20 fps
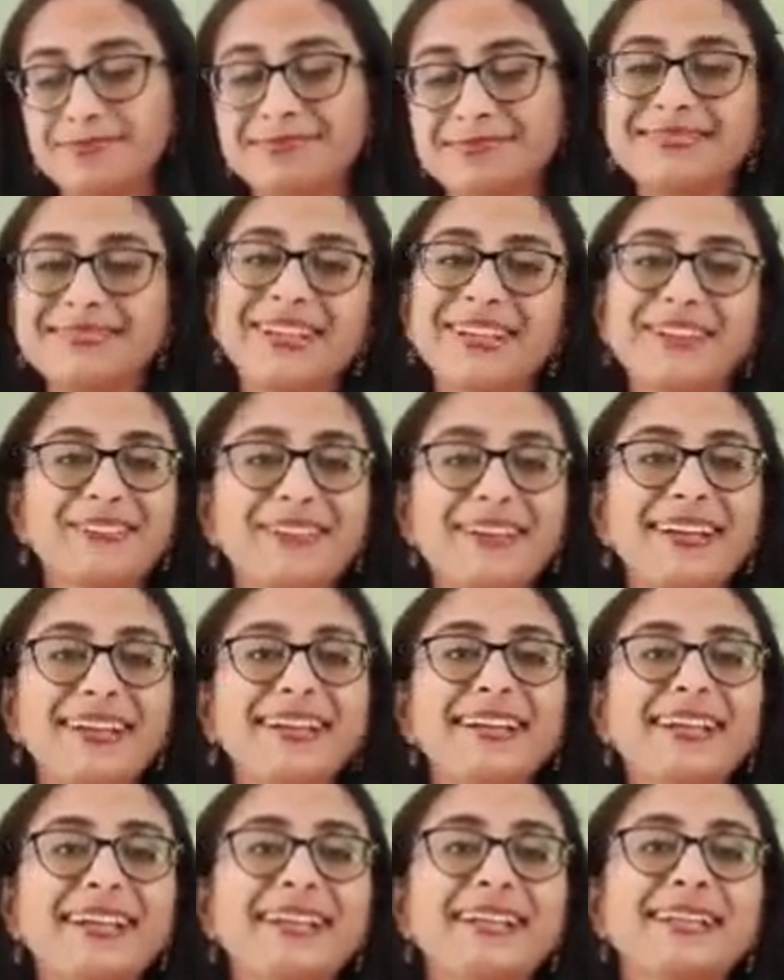
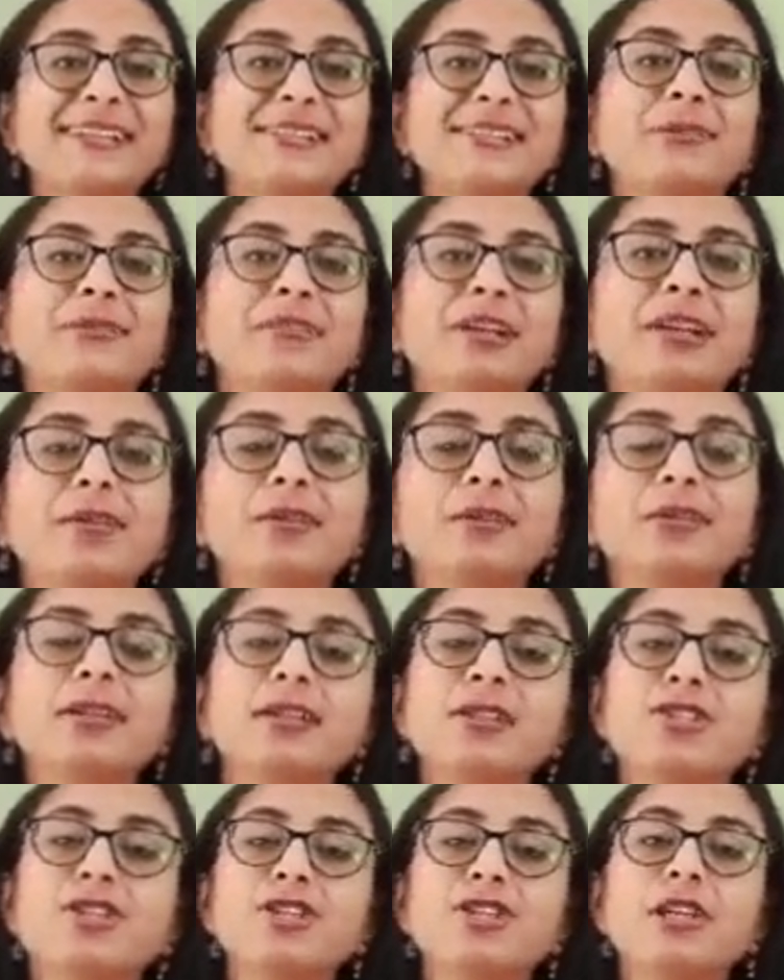Okay, so we
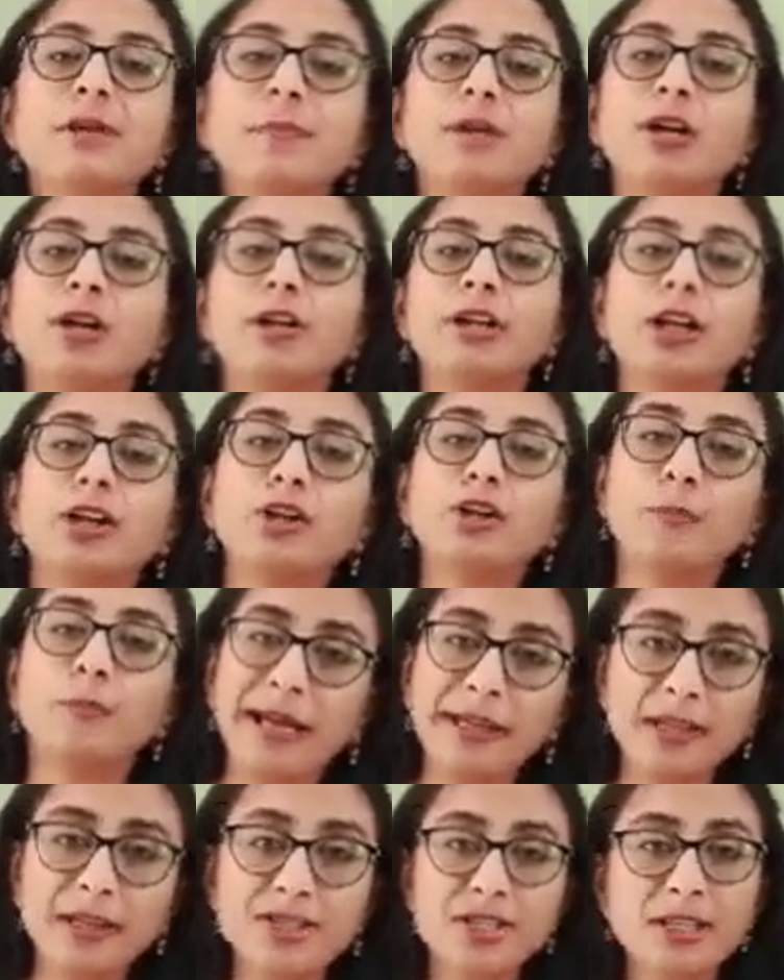took children belonging to
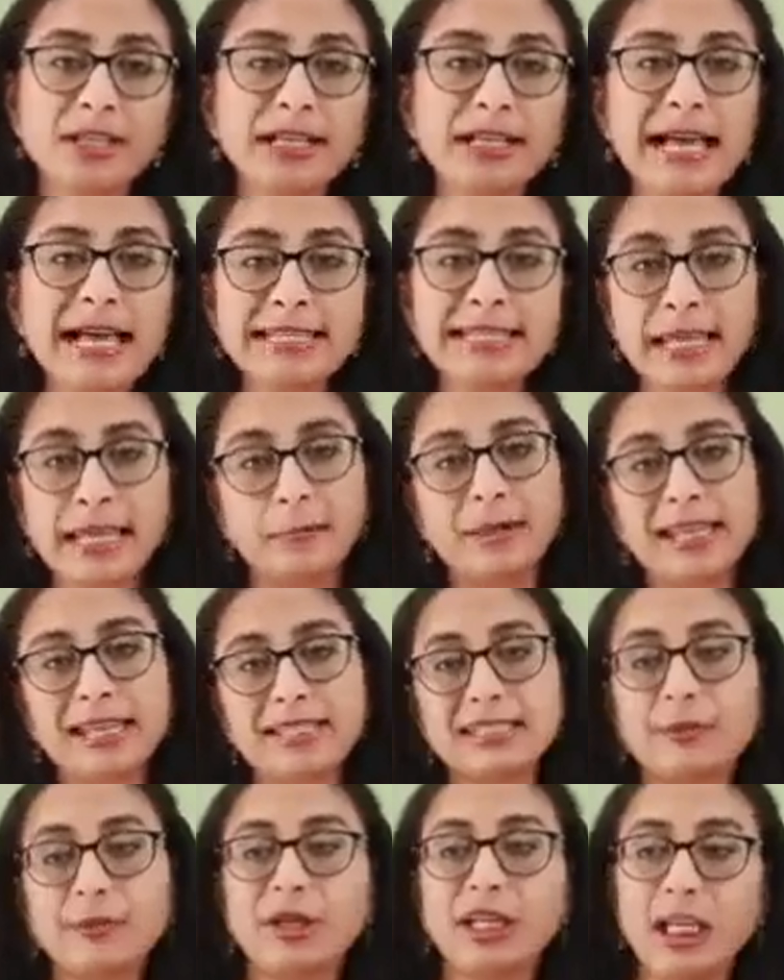managerial class and
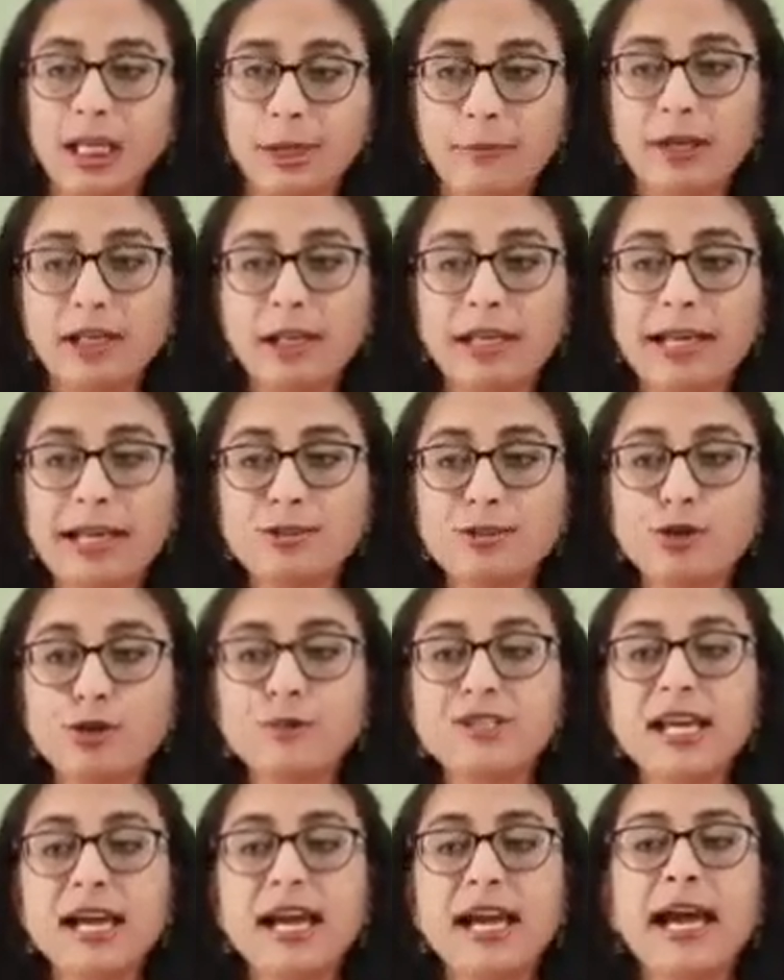placed them in labor class
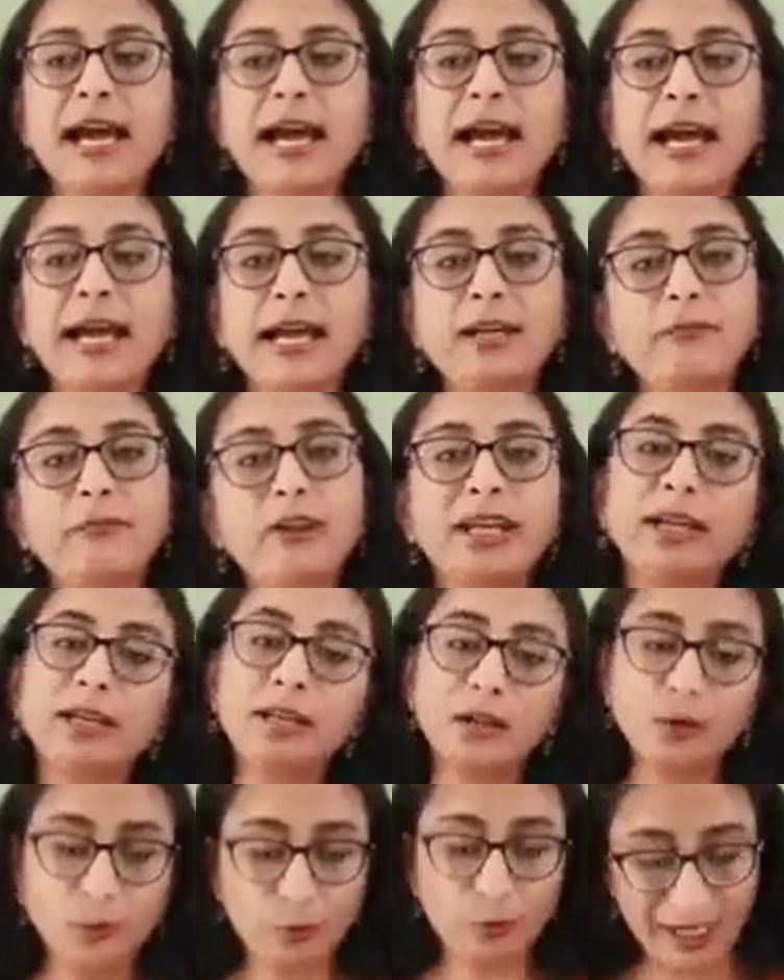homes, and we
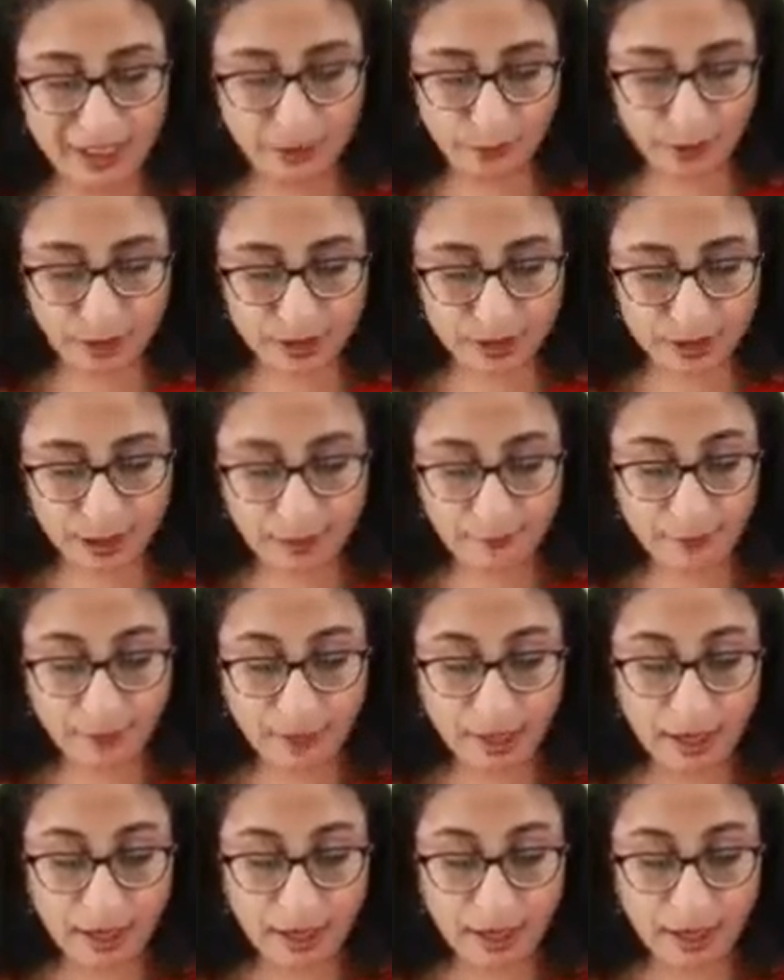did the vice versa.